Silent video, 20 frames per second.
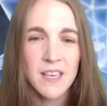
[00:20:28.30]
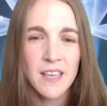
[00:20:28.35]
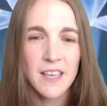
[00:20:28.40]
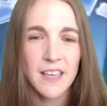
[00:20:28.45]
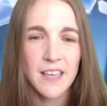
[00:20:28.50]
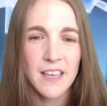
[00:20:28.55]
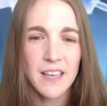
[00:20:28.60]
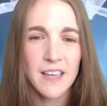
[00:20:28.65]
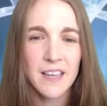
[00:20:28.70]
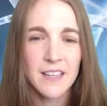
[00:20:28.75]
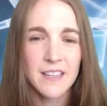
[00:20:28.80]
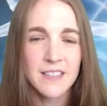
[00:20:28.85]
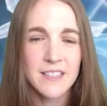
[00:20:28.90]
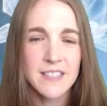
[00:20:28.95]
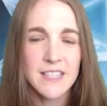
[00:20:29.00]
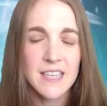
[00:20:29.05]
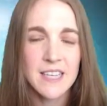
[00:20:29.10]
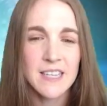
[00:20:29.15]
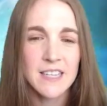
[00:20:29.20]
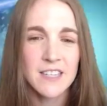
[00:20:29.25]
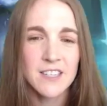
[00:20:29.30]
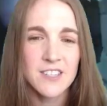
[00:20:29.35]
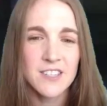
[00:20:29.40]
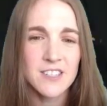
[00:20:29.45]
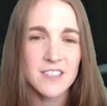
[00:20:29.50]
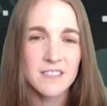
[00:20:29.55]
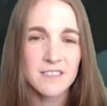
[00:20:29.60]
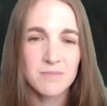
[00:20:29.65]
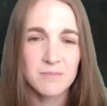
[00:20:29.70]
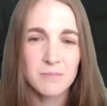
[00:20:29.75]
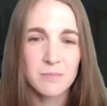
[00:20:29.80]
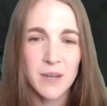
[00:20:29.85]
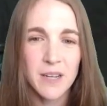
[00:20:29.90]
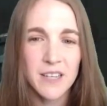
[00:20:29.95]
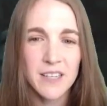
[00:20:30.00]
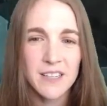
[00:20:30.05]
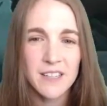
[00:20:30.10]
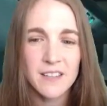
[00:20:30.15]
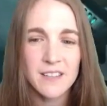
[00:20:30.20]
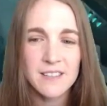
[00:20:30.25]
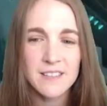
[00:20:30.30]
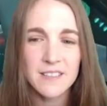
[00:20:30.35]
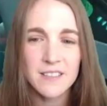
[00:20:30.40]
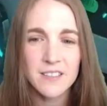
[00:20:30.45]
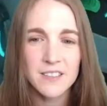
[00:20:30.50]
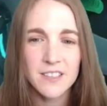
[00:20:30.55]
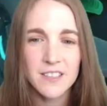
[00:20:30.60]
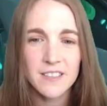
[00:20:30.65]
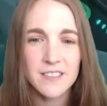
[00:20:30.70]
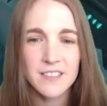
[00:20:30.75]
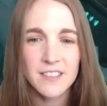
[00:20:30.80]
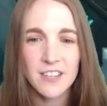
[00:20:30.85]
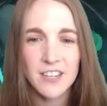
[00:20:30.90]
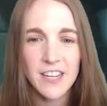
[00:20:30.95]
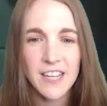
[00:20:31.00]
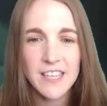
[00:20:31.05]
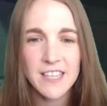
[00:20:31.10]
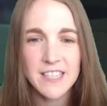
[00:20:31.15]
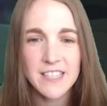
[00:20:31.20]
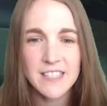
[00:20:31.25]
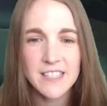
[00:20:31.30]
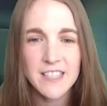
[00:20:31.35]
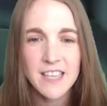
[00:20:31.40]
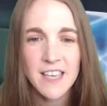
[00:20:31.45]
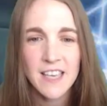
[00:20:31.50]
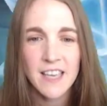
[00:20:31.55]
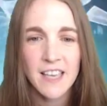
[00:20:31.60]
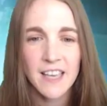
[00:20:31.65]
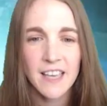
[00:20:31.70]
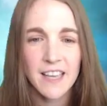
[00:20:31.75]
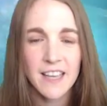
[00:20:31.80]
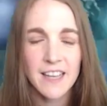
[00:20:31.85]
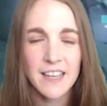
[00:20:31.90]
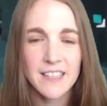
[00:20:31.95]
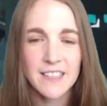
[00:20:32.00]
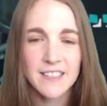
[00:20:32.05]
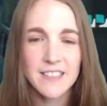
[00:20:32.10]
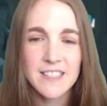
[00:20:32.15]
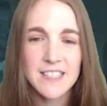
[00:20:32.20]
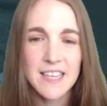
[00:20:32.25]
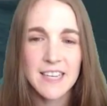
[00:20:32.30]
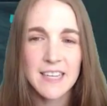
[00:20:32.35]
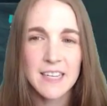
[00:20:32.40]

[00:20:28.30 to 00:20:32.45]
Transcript: Just behind all these little nooks and crannies, and